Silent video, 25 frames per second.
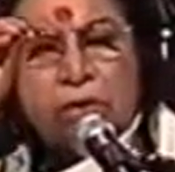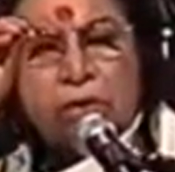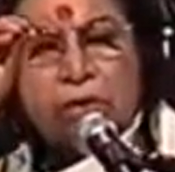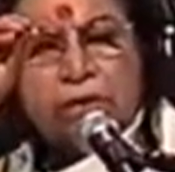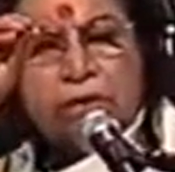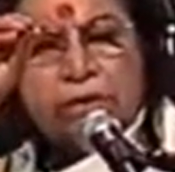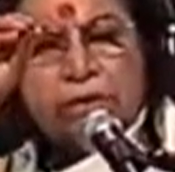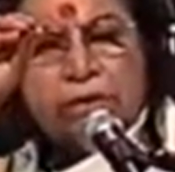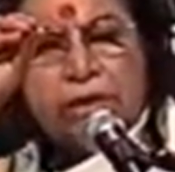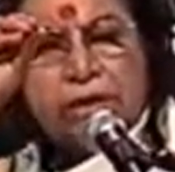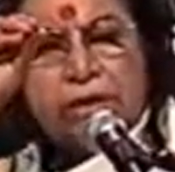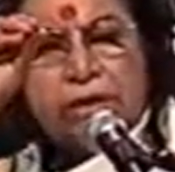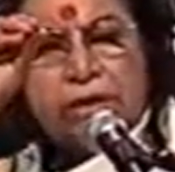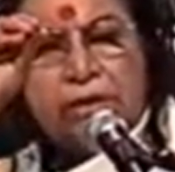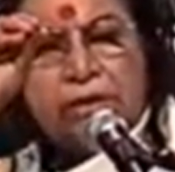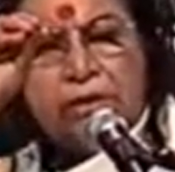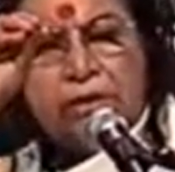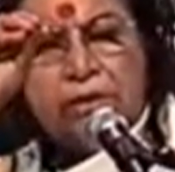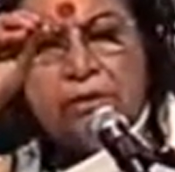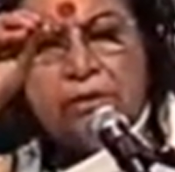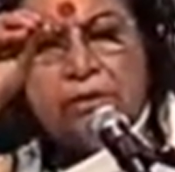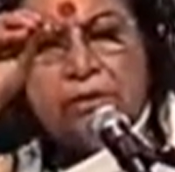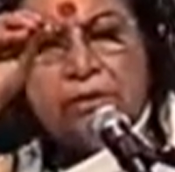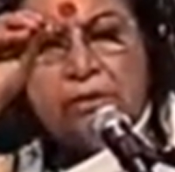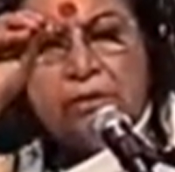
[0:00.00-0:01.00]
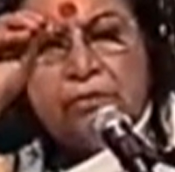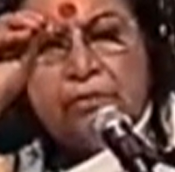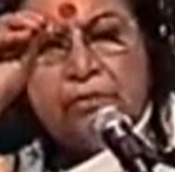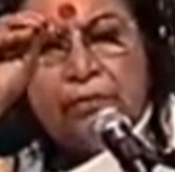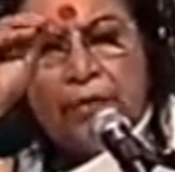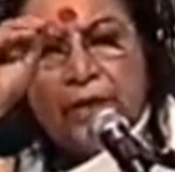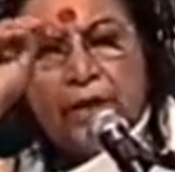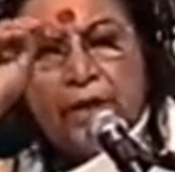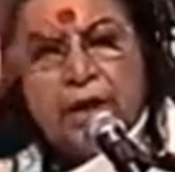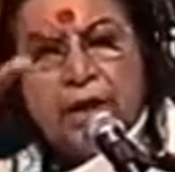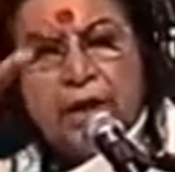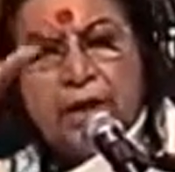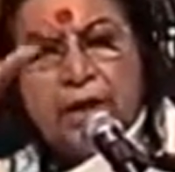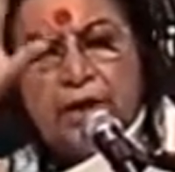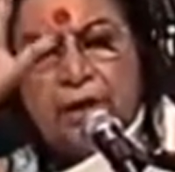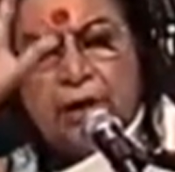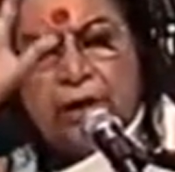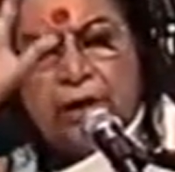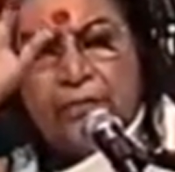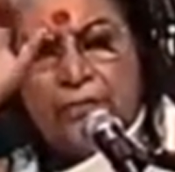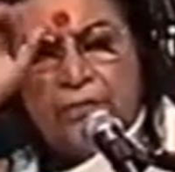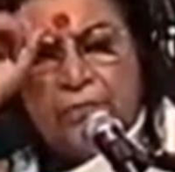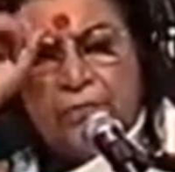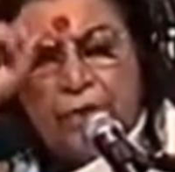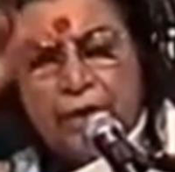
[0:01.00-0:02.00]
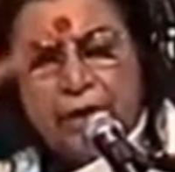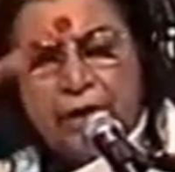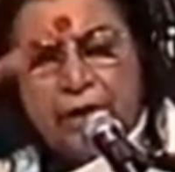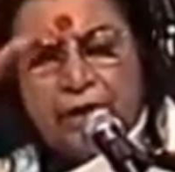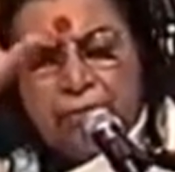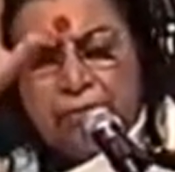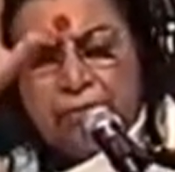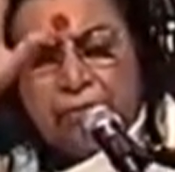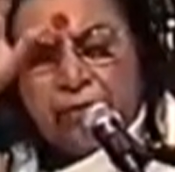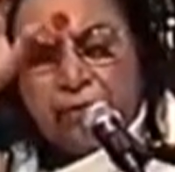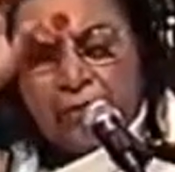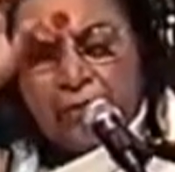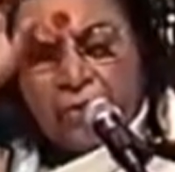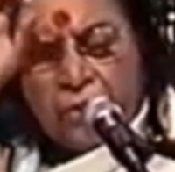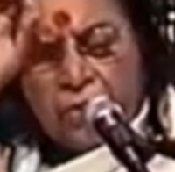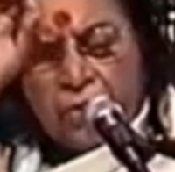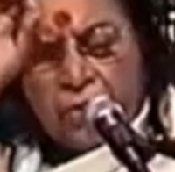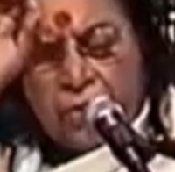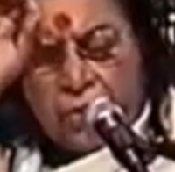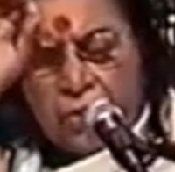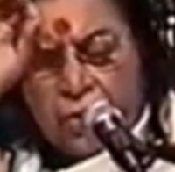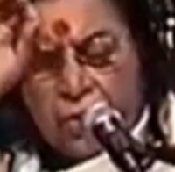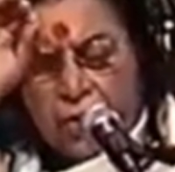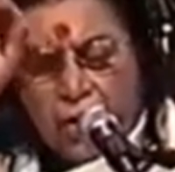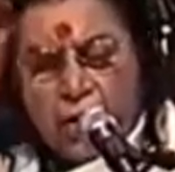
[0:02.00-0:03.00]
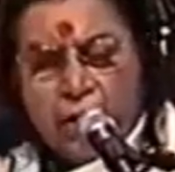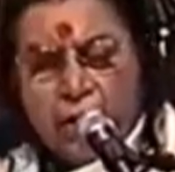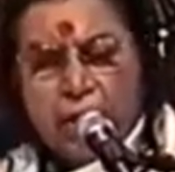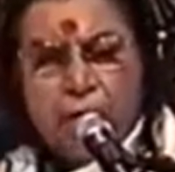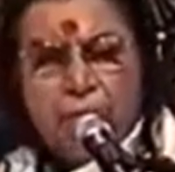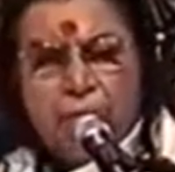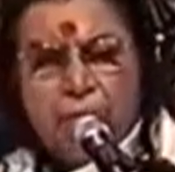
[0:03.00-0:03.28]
just forget and forgive all the